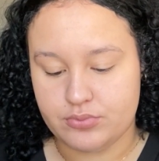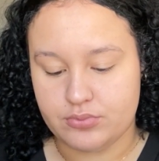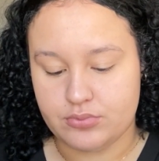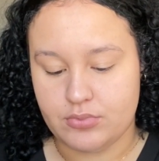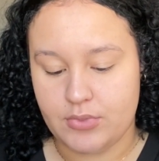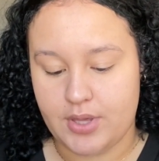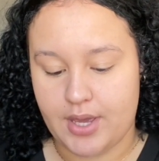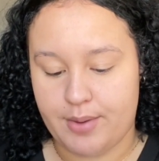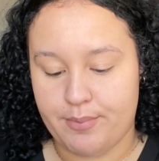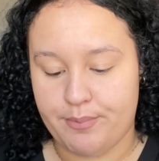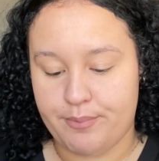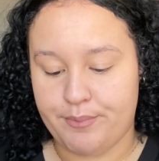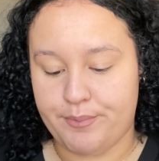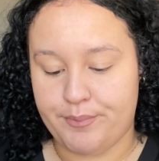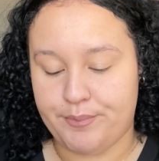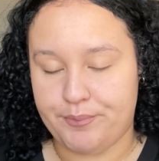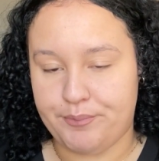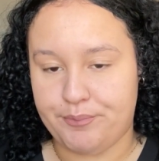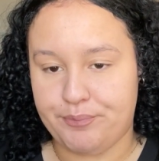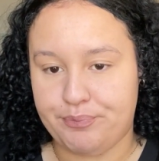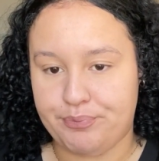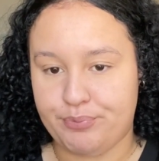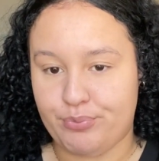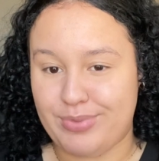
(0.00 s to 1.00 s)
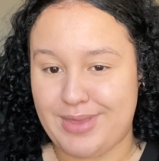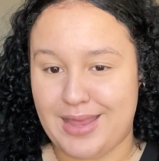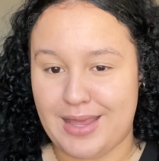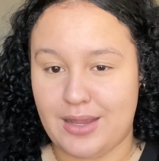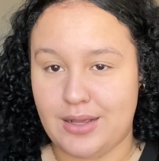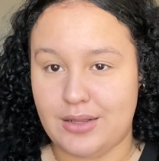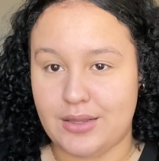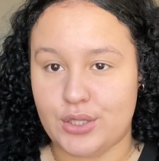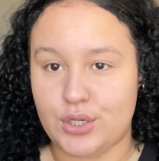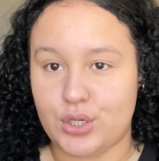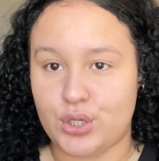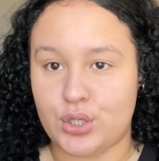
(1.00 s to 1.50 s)
Yeah. Like
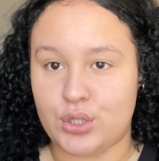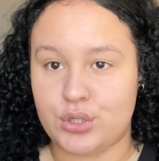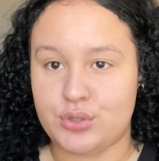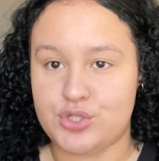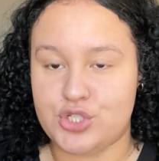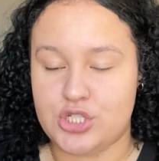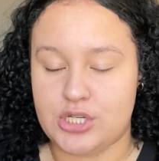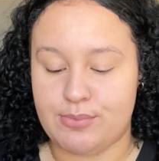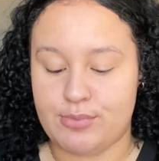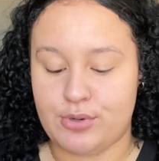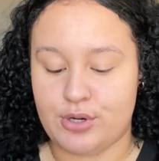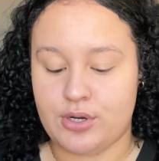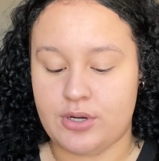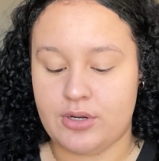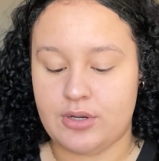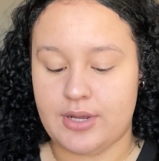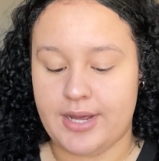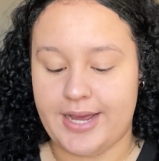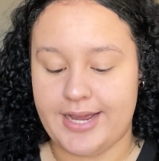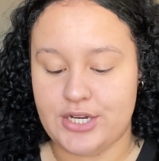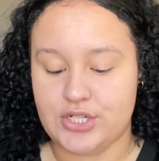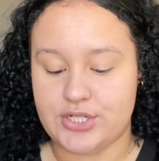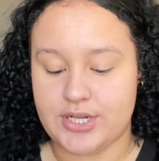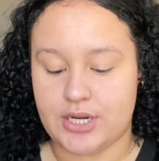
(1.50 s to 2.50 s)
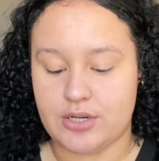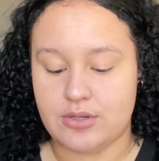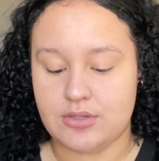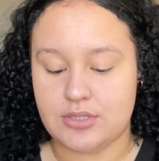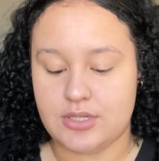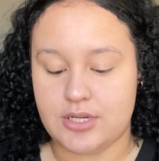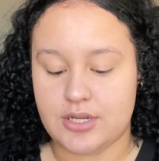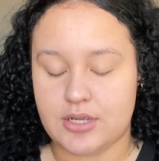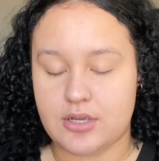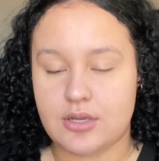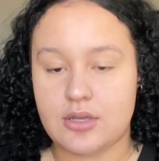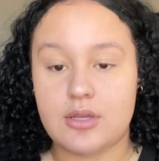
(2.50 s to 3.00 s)
glitter shimmer eyeshadow
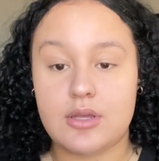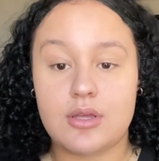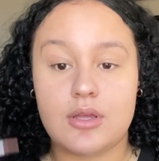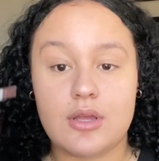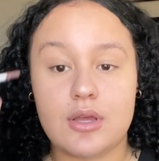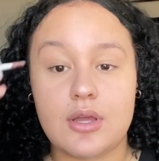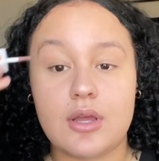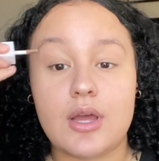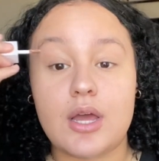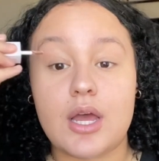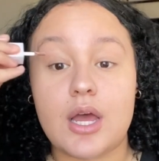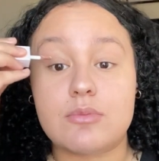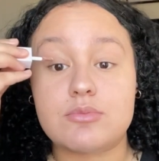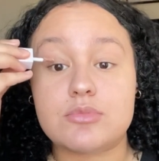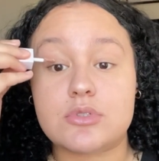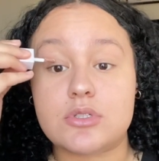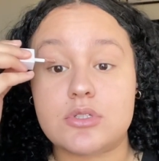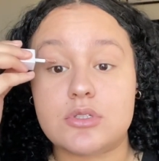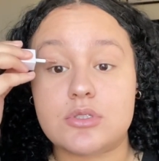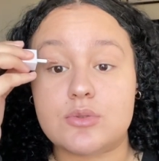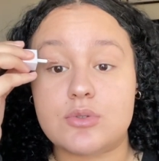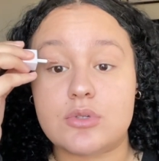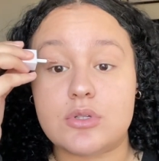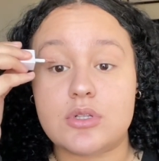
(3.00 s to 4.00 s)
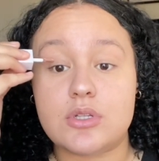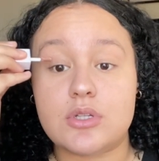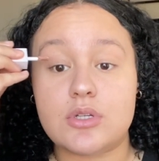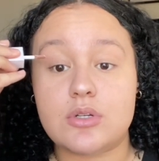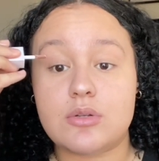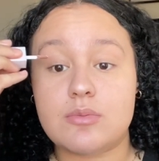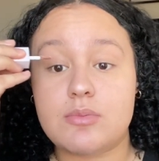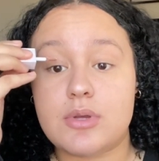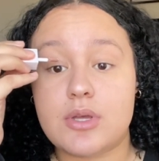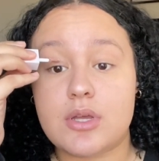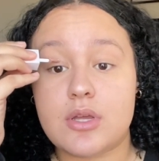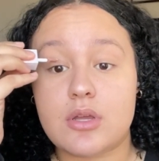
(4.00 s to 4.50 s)
stick. I'm just going to do a little
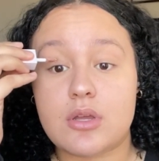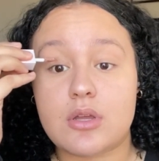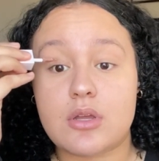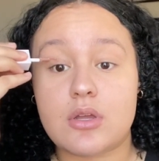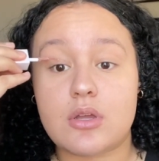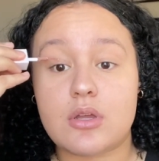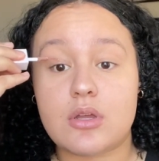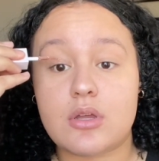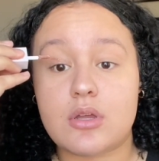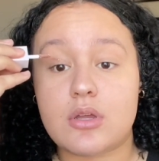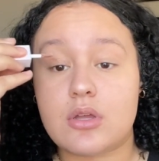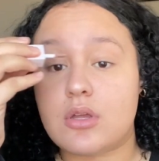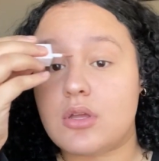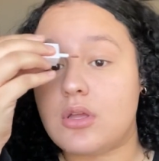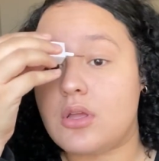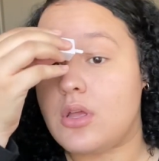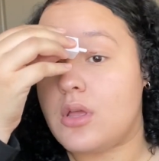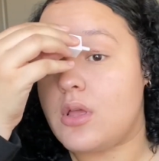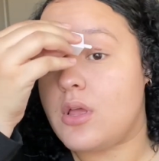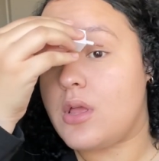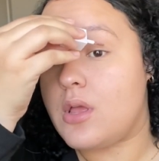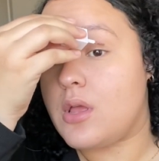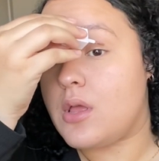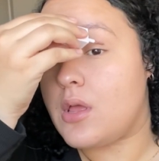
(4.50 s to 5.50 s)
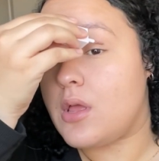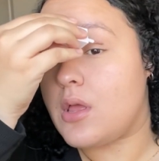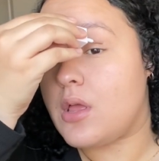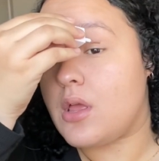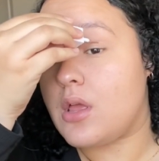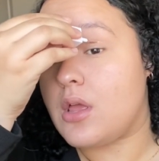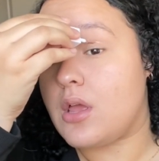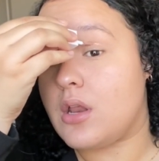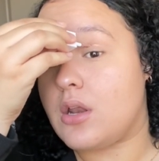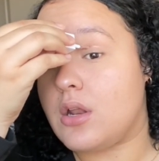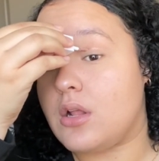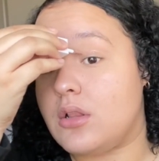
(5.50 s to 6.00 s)
bit.
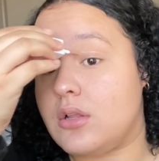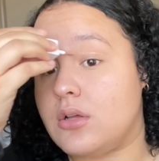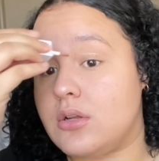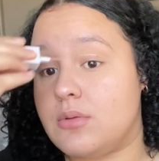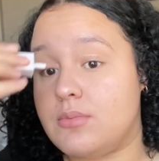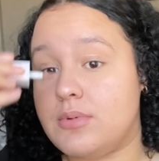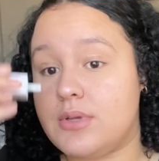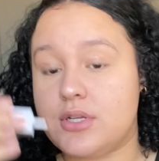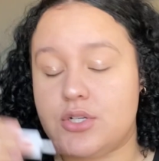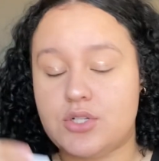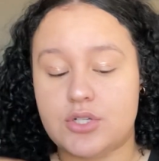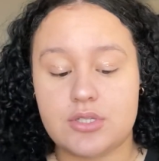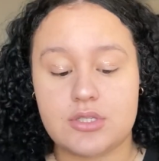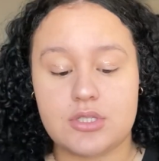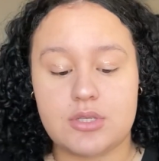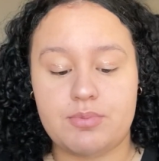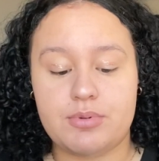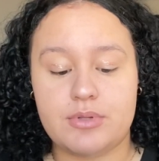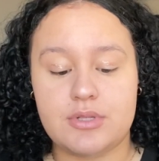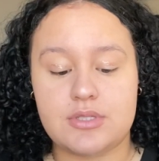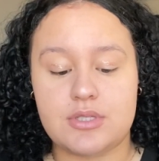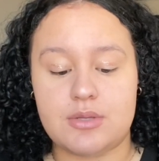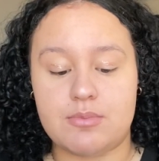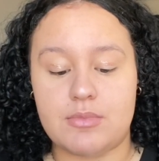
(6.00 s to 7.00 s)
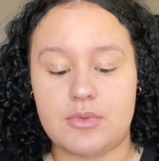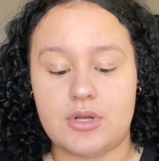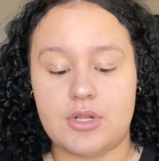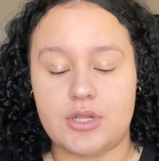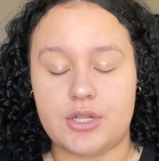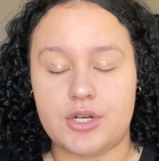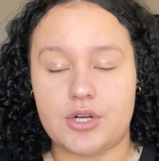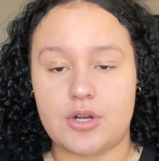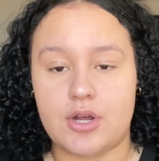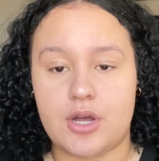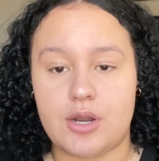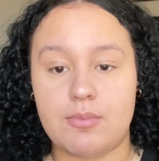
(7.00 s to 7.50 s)
And a little bit just to put some
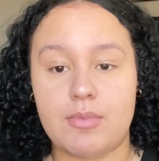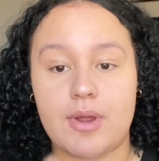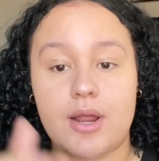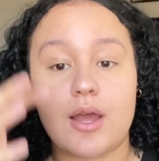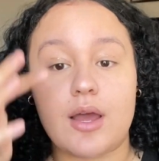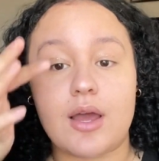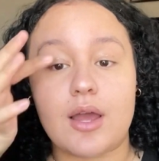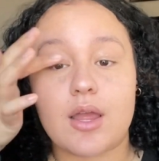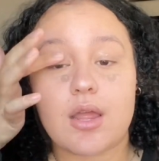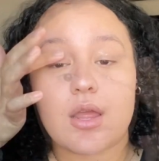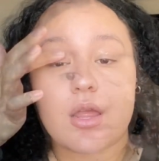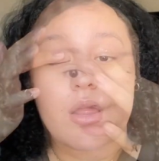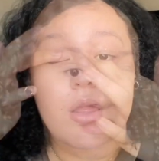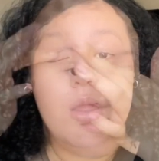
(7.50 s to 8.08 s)
glitter on my eye.